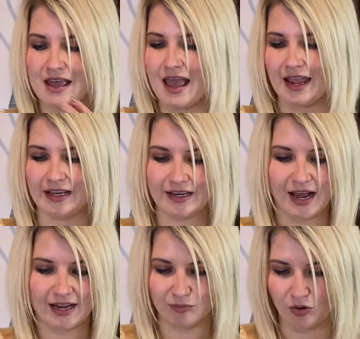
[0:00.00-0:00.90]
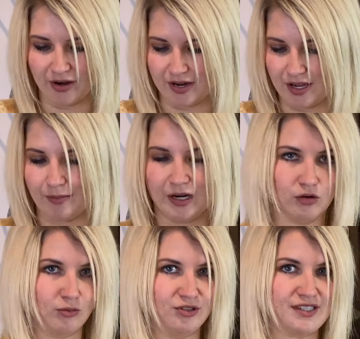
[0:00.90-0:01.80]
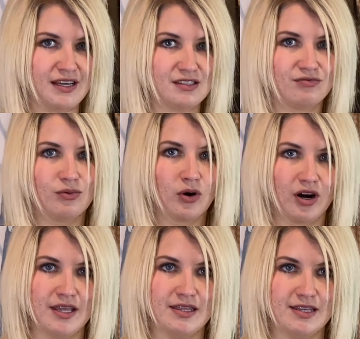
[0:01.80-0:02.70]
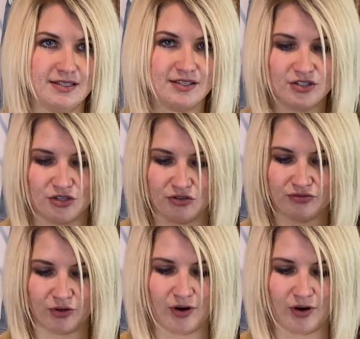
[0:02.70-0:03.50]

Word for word: and I am wearing my normal size four in these two for